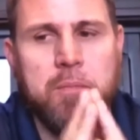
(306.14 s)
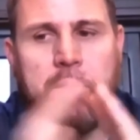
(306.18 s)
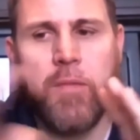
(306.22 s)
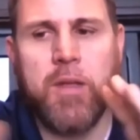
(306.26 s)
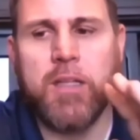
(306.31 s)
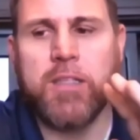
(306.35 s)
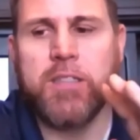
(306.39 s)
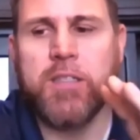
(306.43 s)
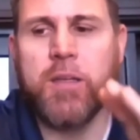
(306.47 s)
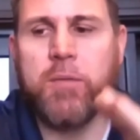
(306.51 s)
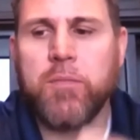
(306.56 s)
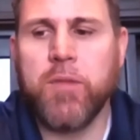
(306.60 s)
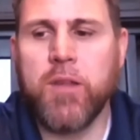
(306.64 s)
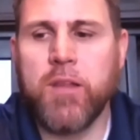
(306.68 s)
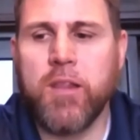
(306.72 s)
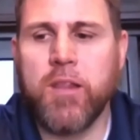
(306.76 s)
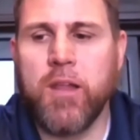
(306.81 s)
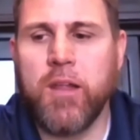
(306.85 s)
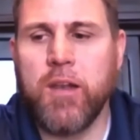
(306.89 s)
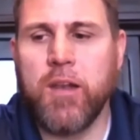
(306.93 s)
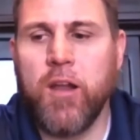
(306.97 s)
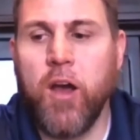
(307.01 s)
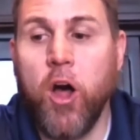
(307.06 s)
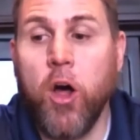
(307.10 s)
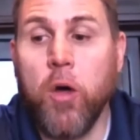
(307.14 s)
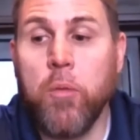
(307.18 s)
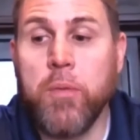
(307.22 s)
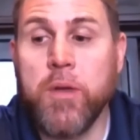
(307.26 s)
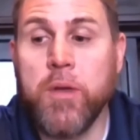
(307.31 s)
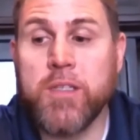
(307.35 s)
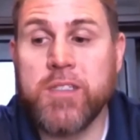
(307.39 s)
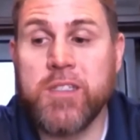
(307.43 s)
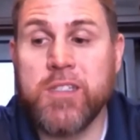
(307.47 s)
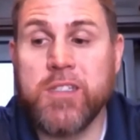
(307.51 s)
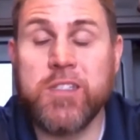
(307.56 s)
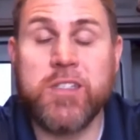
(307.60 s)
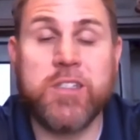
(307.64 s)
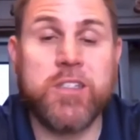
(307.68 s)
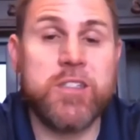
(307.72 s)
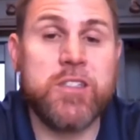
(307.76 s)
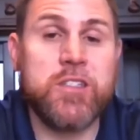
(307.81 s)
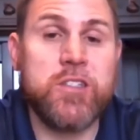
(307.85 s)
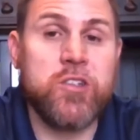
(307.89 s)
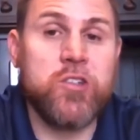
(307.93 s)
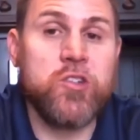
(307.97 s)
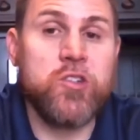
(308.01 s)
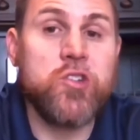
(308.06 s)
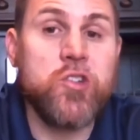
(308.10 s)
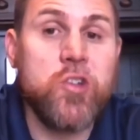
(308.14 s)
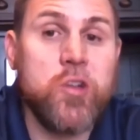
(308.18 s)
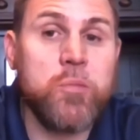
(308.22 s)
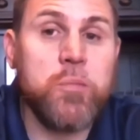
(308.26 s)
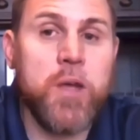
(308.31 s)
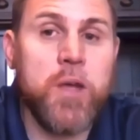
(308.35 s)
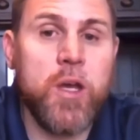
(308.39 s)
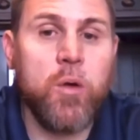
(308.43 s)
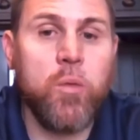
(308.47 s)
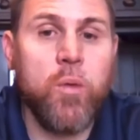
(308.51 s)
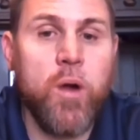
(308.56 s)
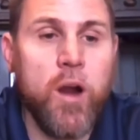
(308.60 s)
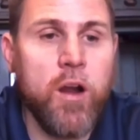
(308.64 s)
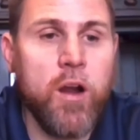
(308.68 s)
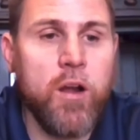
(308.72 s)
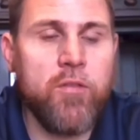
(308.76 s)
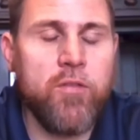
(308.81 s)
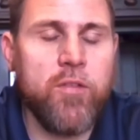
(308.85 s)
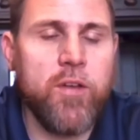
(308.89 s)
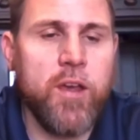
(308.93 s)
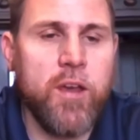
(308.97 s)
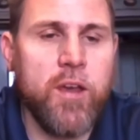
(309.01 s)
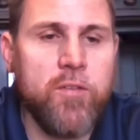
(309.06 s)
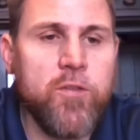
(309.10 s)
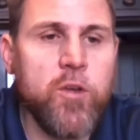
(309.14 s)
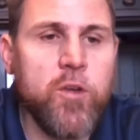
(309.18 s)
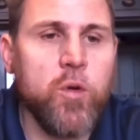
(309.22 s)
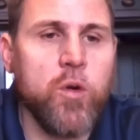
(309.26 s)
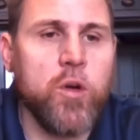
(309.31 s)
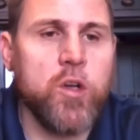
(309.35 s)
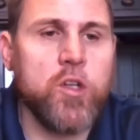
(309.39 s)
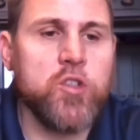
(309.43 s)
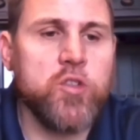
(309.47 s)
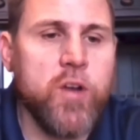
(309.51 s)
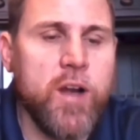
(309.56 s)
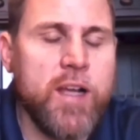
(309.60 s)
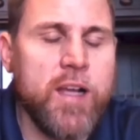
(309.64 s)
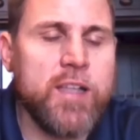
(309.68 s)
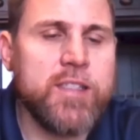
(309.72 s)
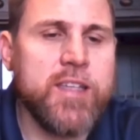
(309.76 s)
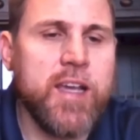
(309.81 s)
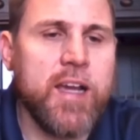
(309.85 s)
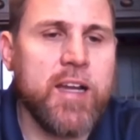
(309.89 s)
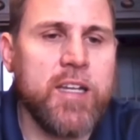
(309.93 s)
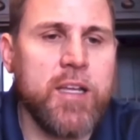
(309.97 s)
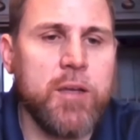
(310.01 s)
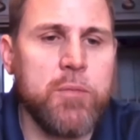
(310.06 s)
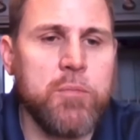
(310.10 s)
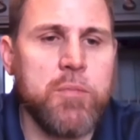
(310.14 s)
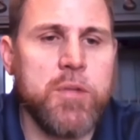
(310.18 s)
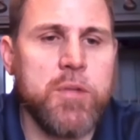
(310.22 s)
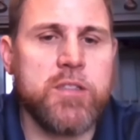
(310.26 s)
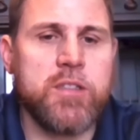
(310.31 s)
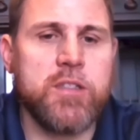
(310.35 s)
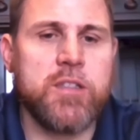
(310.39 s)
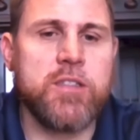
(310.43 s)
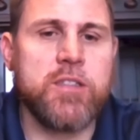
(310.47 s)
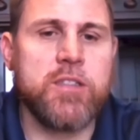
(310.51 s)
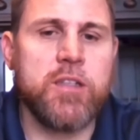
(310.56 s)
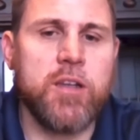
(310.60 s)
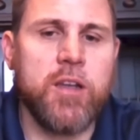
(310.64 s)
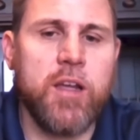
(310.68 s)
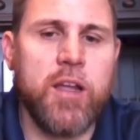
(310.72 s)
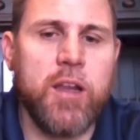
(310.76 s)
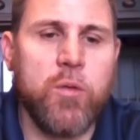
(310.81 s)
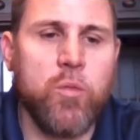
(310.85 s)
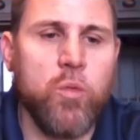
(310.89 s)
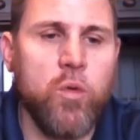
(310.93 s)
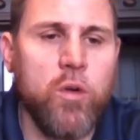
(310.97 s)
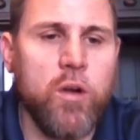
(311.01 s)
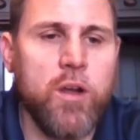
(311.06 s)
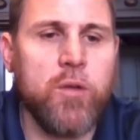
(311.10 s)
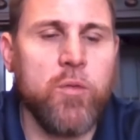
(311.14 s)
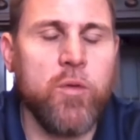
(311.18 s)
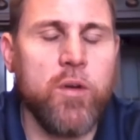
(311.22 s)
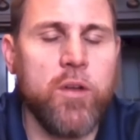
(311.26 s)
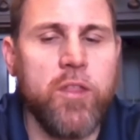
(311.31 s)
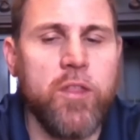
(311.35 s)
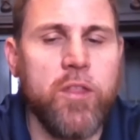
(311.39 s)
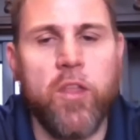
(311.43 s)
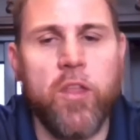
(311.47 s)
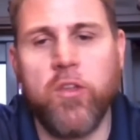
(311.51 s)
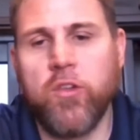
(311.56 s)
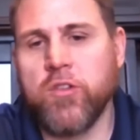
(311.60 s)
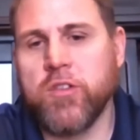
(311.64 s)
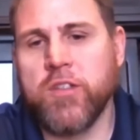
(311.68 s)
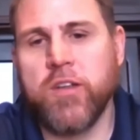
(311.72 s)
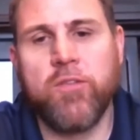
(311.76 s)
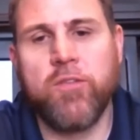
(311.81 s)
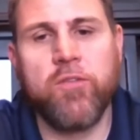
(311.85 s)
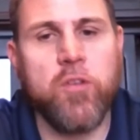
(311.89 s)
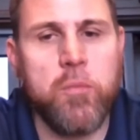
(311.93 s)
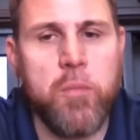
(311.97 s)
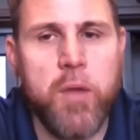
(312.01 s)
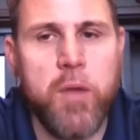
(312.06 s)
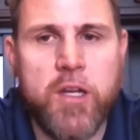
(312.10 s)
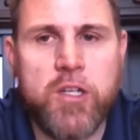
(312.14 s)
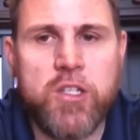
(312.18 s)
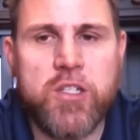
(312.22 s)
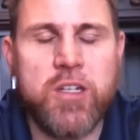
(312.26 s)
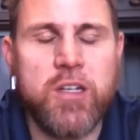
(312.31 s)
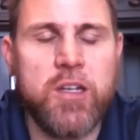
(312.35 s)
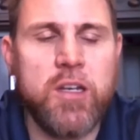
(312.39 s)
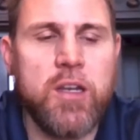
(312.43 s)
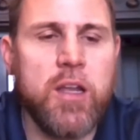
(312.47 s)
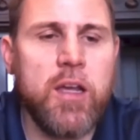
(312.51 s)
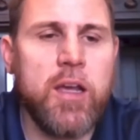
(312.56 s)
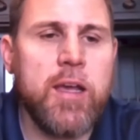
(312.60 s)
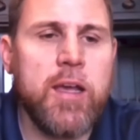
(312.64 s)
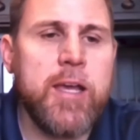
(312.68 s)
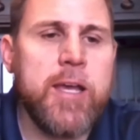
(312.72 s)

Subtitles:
It's something that all businesses should be aware of if you are transacting business and working with others' information.